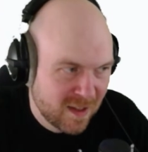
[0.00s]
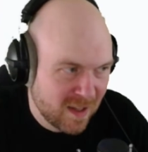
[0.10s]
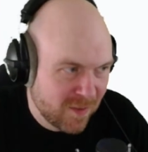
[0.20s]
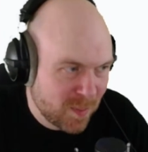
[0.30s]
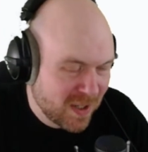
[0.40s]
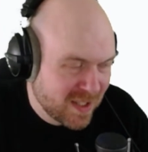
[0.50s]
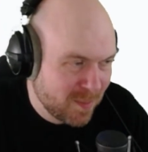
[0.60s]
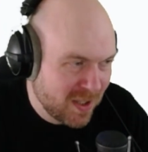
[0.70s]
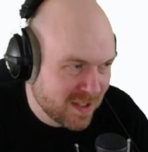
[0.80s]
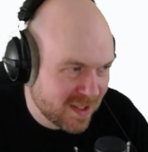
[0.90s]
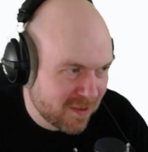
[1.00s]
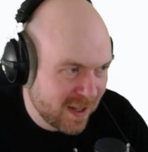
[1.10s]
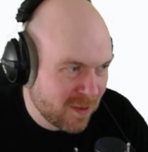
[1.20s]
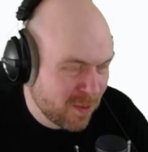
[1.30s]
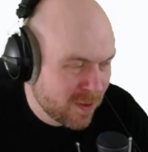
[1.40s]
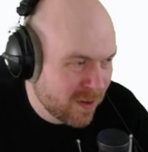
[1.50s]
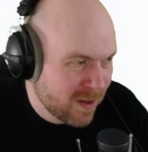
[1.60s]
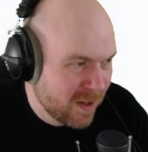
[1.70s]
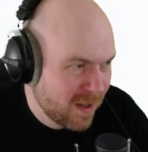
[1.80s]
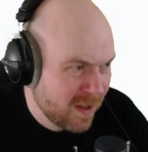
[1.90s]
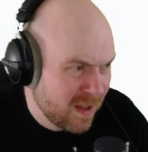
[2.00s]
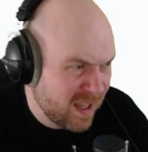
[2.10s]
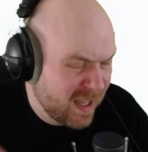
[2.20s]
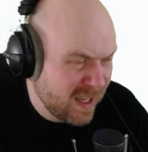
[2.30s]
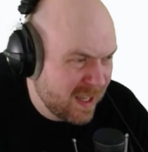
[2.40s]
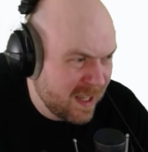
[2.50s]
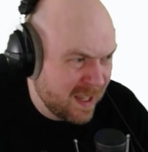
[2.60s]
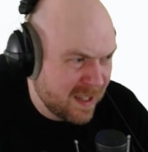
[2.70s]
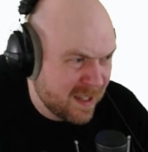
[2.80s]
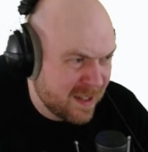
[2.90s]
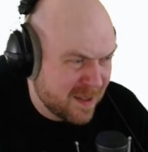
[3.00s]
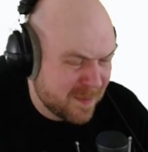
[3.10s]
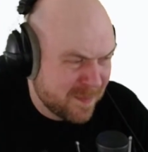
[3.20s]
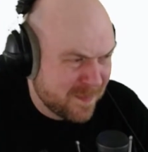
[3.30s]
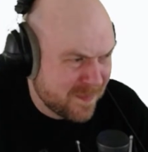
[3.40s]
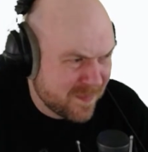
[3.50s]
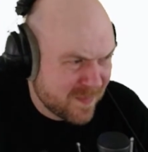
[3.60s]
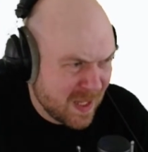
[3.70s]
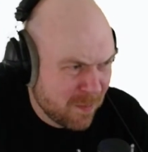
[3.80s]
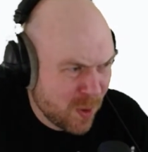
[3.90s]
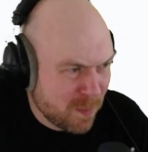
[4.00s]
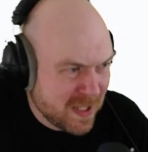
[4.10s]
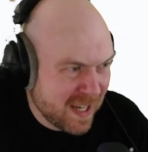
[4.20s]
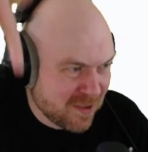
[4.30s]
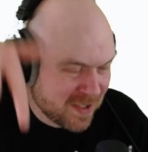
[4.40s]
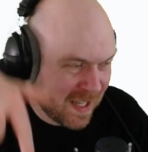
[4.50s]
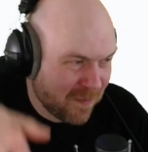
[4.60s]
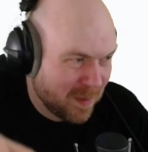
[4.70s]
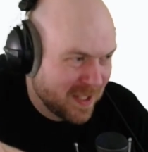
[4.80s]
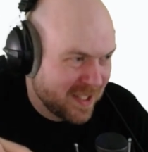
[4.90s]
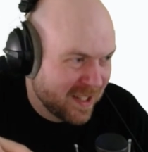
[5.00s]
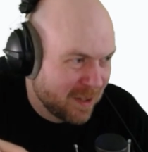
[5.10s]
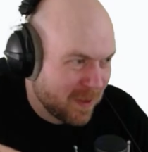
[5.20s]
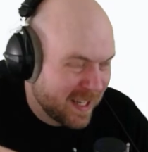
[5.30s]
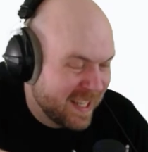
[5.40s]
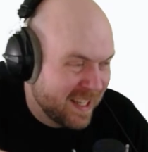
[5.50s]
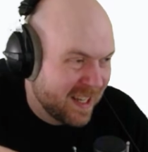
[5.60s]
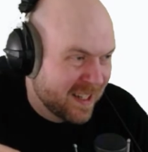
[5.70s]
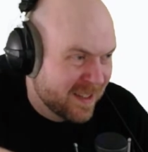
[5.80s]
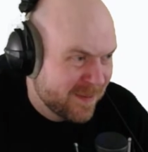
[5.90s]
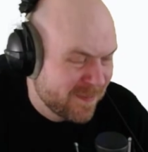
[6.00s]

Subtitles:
If you press the buttons in the right order, a rope dangles down from the ceiling with a key on it.